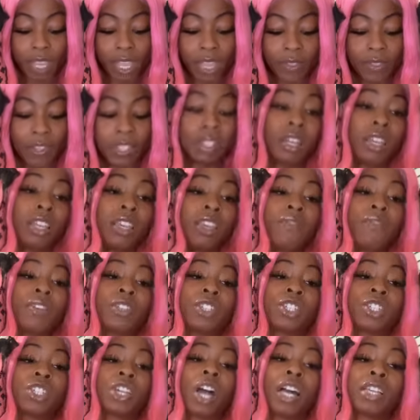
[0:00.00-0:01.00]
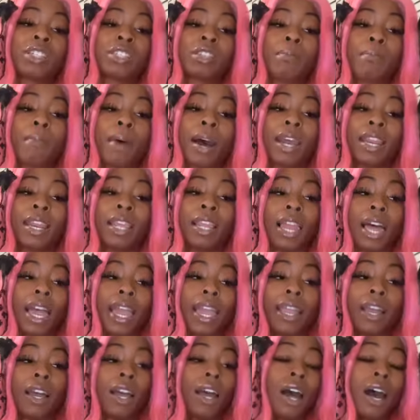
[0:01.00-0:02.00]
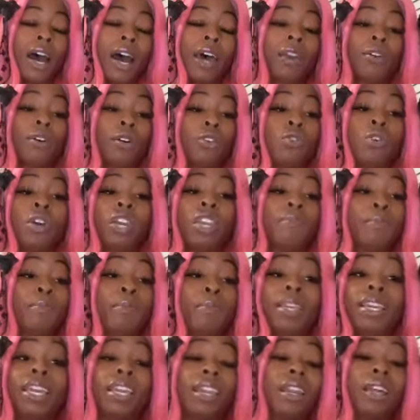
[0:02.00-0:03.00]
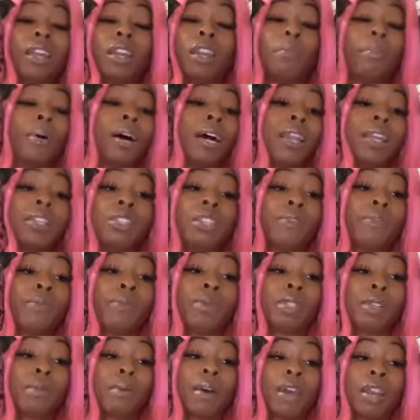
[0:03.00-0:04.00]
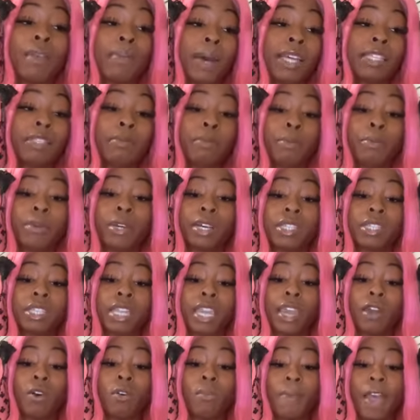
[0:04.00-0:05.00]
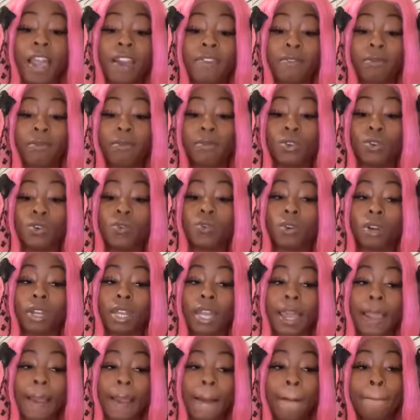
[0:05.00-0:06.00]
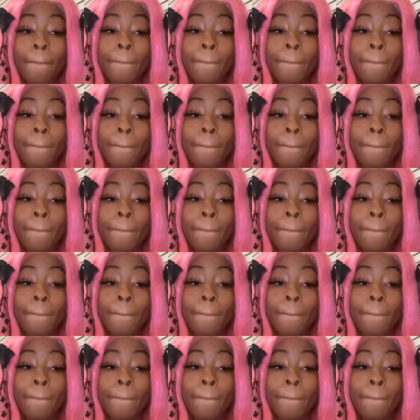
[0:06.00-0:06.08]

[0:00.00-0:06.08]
This could have even shocked somebody. Like I don't know, you could even be getting an apology from somebody possibly because they held back from you or like